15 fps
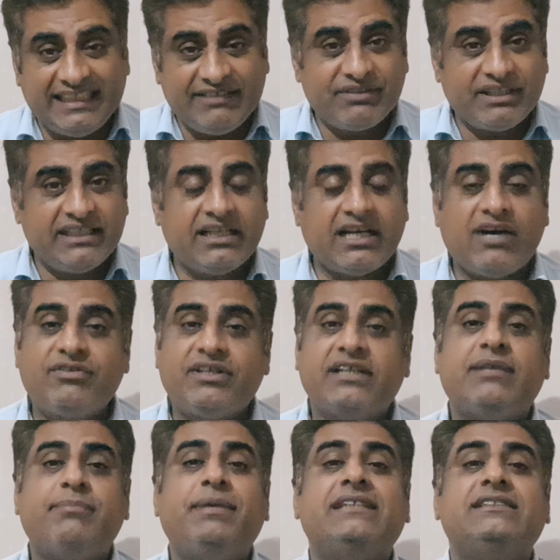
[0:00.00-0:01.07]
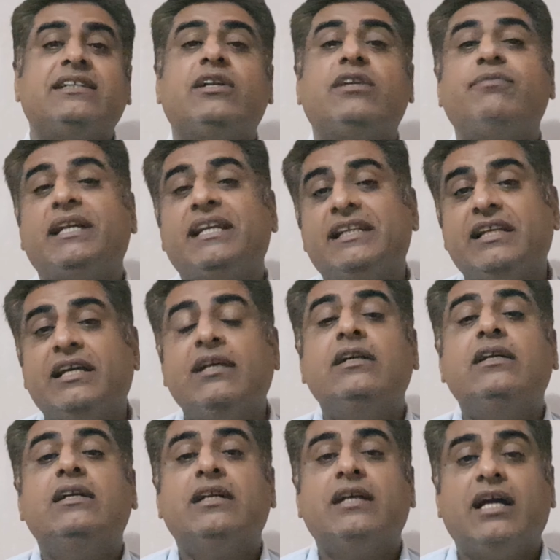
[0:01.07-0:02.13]
even after the passage of the
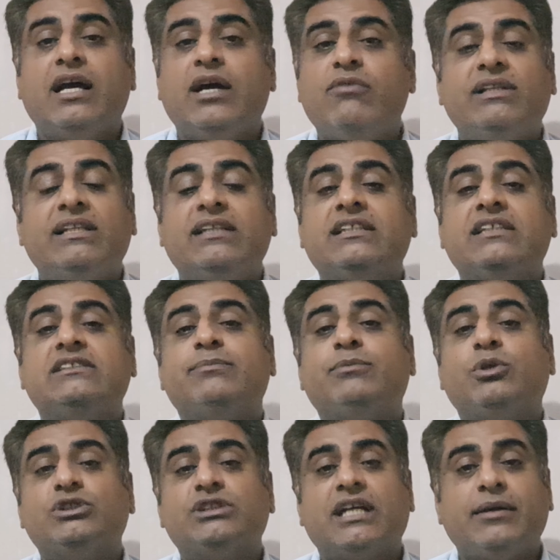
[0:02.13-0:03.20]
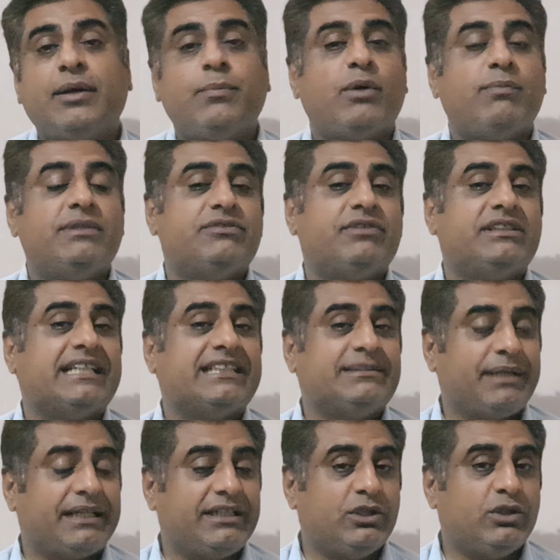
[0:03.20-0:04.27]
bill where this supposed promise was
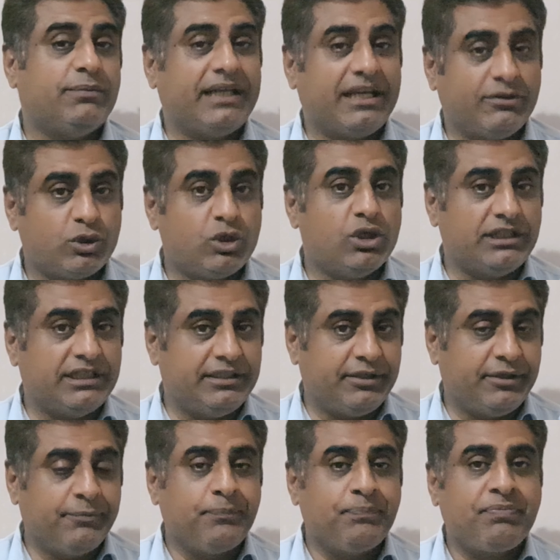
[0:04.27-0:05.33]
expected to be included.